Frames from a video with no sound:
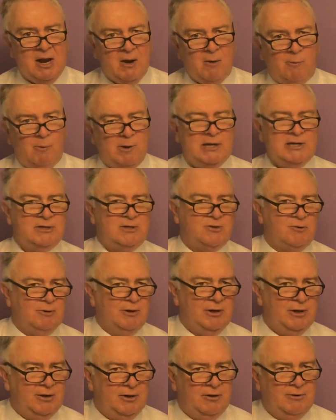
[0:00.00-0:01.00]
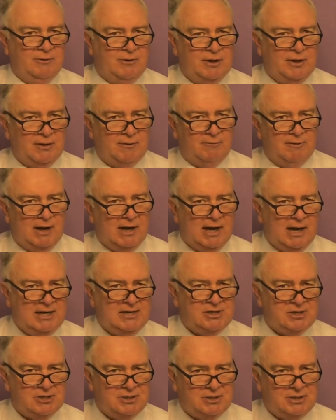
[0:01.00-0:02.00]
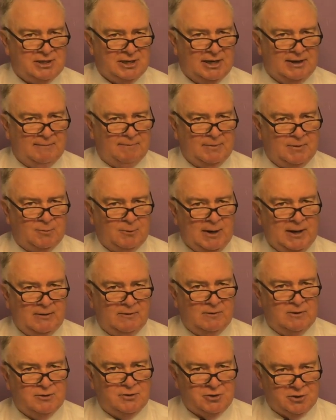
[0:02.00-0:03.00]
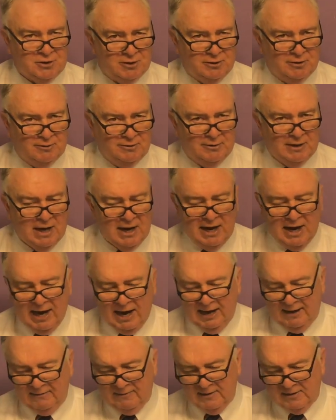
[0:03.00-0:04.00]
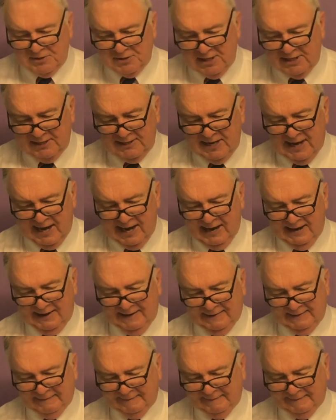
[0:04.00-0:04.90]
what it's going to do to the relationship between the Jew and the Gentile.